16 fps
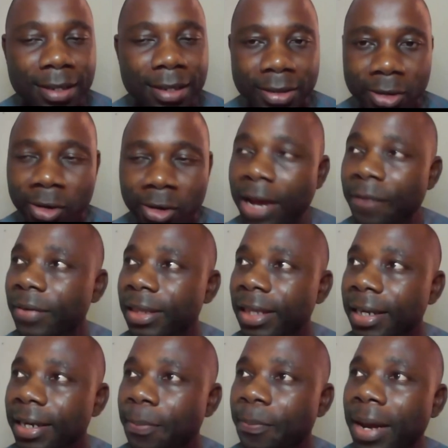So
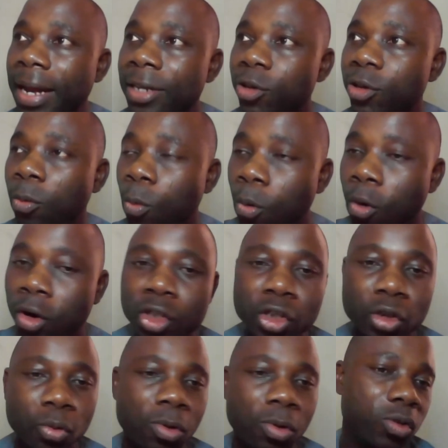everything depends on
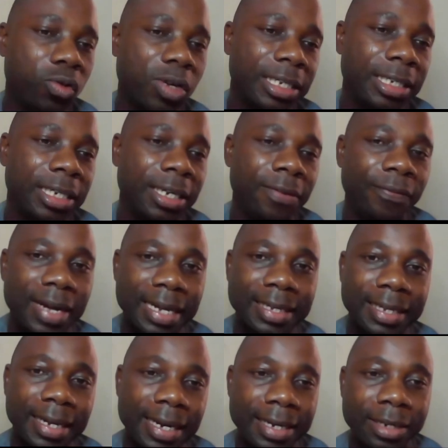what you want to achieve at
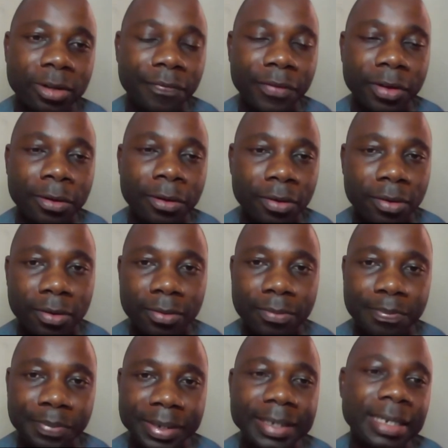the end of your
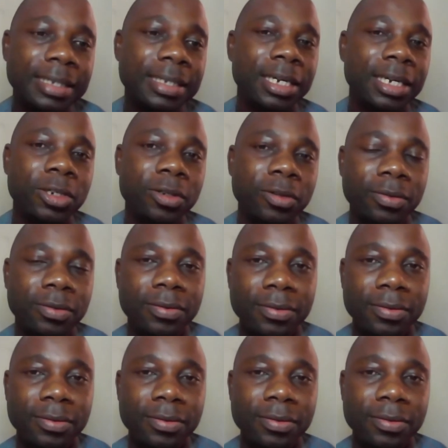presentation.